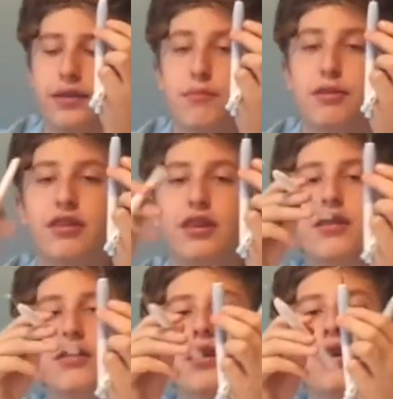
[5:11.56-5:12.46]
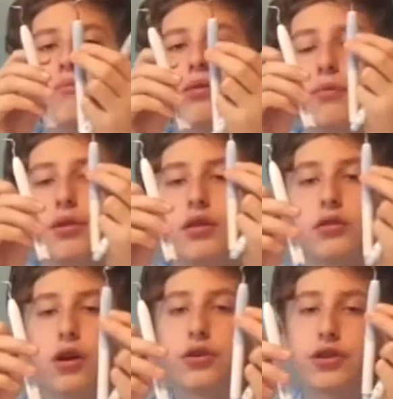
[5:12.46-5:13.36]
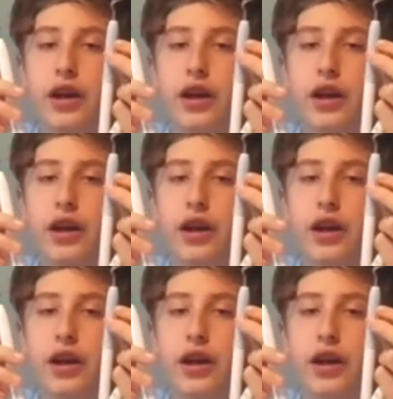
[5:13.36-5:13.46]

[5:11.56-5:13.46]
the same as this, but with a larger